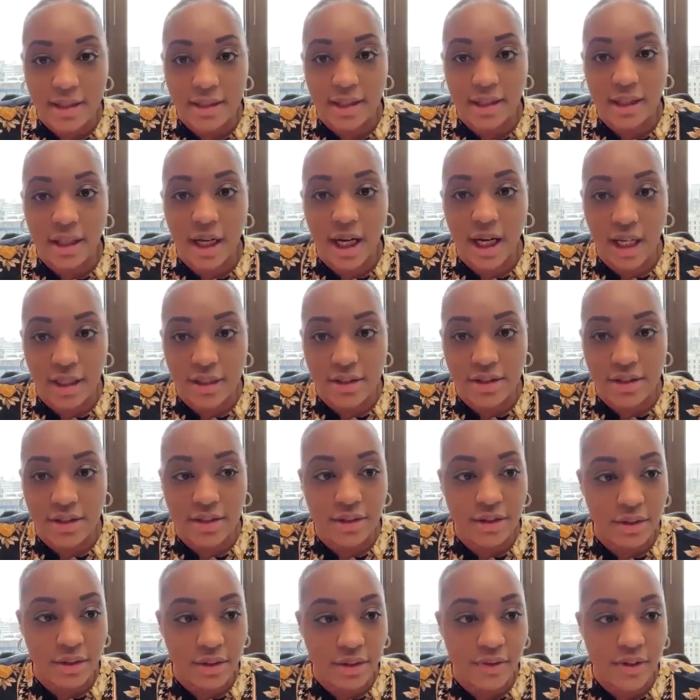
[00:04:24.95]
in colleges
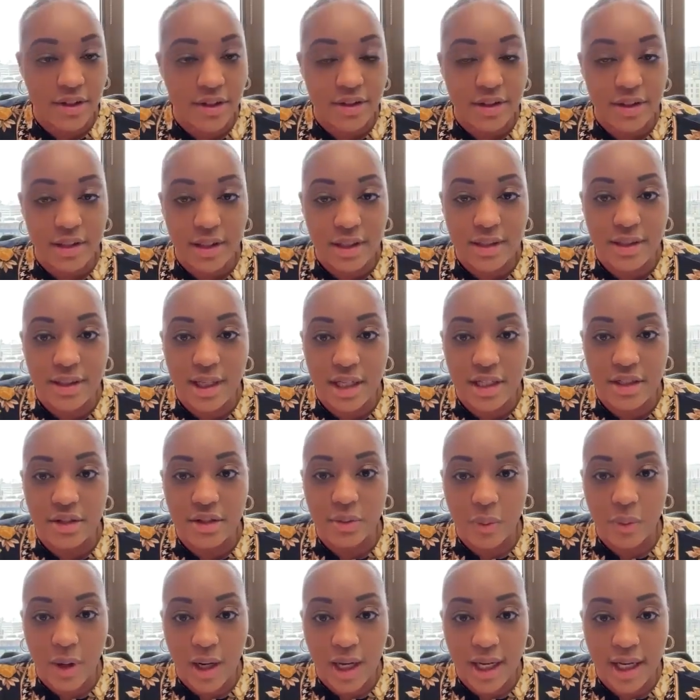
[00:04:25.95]
and universities
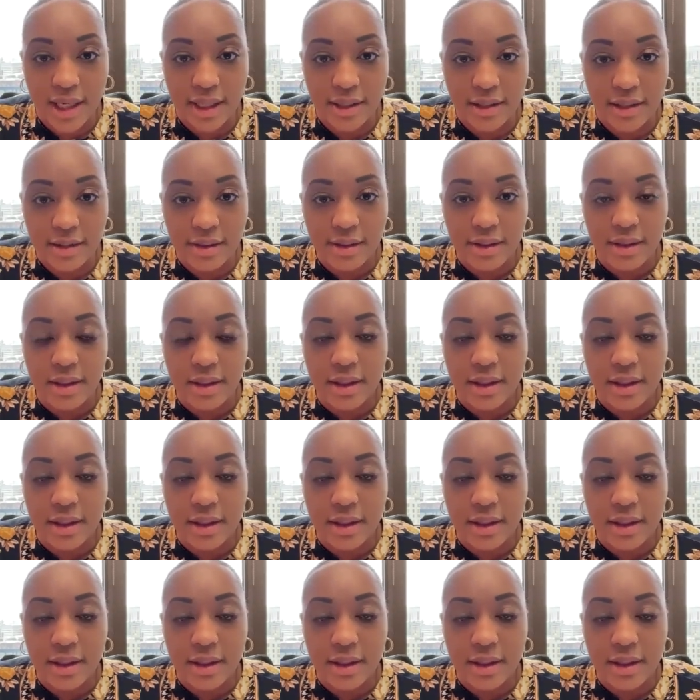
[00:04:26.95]
nationwide.